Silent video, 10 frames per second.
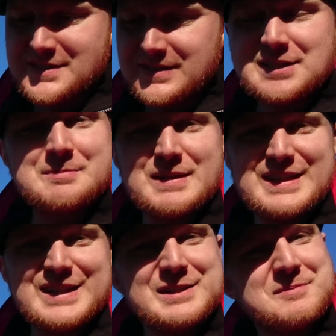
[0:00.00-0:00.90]
So that's
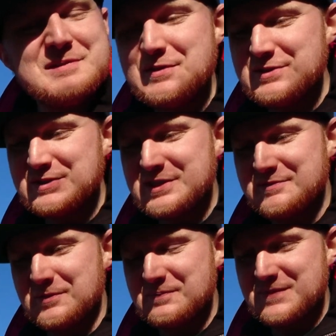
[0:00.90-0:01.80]
been it's been very
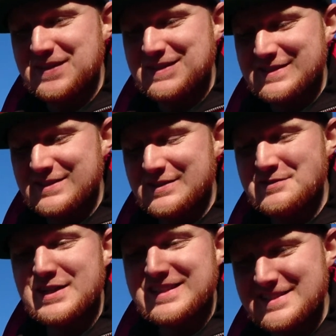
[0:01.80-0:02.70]
successful. So
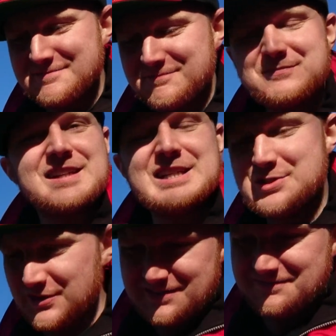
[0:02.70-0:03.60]
if you guys
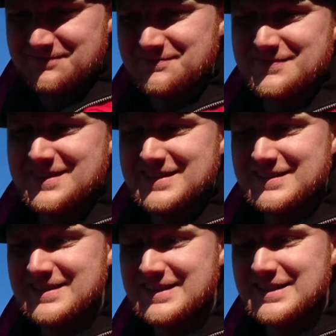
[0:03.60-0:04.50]
enjoy
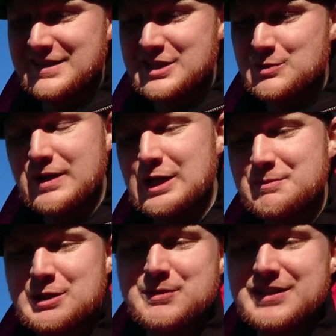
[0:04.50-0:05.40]
the
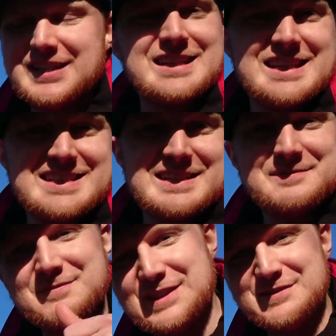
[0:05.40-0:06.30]
Swinub Community Day Classic,
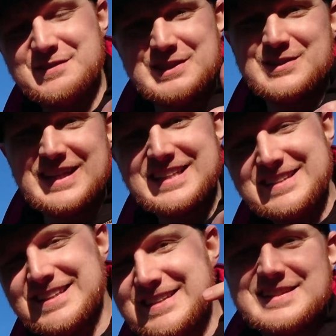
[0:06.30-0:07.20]
give the video a like
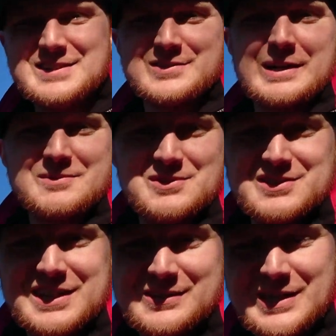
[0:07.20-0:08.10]
and subscribe to the
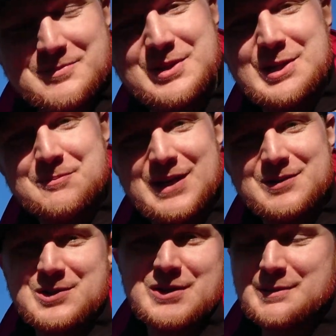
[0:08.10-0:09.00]
channel. That would help me
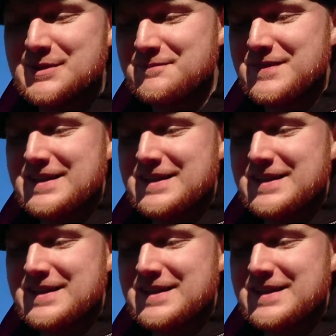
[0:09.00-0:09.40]
out quite a bit.